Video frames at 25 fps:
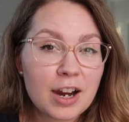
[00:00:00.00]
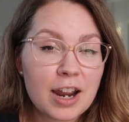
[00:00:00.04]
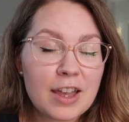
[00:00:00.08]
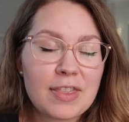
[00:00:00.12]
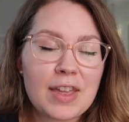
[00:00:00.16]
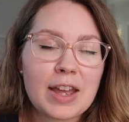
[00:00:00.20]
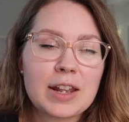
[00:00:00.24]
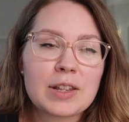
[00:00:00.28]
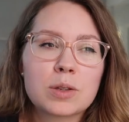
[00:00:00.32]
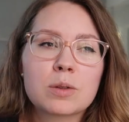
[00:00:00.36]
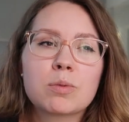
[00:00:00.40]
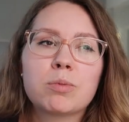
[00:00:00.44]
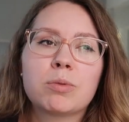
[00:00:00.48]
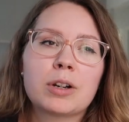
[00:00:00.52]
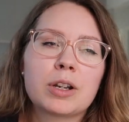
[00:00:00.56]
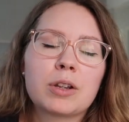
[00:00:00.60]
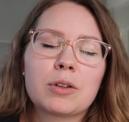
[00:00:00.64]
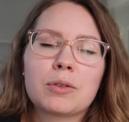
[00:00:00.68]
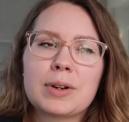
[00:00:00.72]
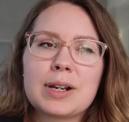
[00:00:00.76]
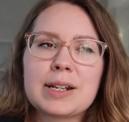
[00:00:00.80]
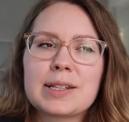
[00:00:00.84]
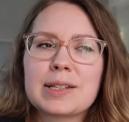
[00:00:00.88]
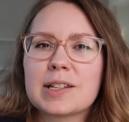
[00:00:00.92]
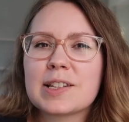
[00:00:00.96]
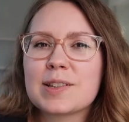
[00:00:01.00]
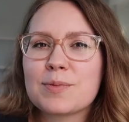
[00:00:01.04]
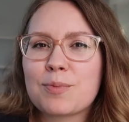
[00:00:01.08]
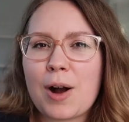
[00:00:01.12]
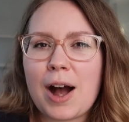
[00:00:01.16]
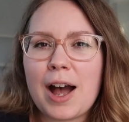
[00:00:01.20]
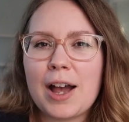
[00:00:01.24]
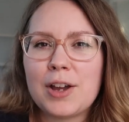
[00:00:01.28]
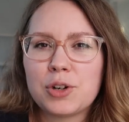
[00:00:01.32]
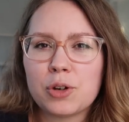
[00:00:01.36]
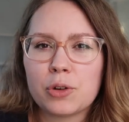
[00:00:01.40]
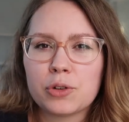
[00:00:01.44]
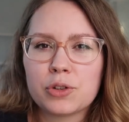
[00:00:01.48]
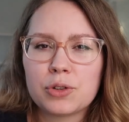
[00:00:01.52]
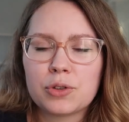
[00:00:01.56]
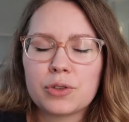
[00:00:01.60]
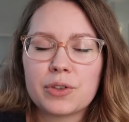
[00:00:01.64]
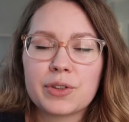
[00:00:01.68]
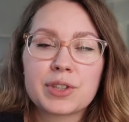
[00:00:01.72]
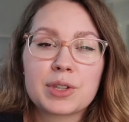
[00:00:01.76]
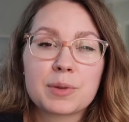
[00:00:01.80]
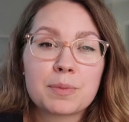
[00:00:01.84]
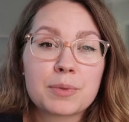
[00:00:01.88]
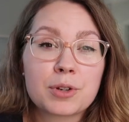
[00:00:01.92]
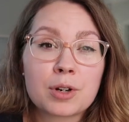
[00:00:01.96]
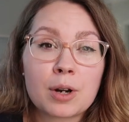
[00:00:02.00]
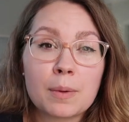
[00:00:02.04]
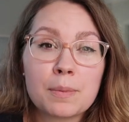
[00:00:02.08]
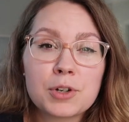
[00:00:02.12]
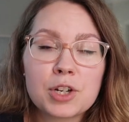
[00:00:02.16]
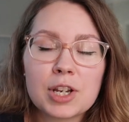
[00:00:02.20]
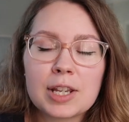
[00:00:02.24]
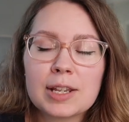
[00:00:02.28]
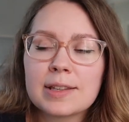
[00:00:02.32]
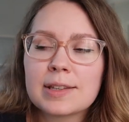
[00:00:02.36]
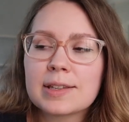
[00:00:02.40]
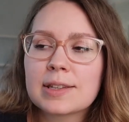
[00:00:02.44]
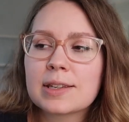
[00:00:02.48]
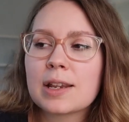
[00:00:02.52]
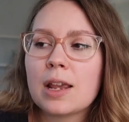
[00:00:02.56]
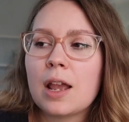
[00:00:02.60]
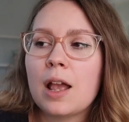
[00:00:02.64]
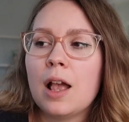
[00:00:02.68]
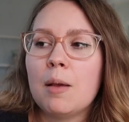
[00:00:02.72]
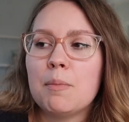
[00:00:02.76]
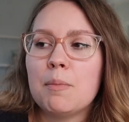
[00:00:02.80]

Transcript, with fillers: And that's one of the reasons why I don't do the subscriptions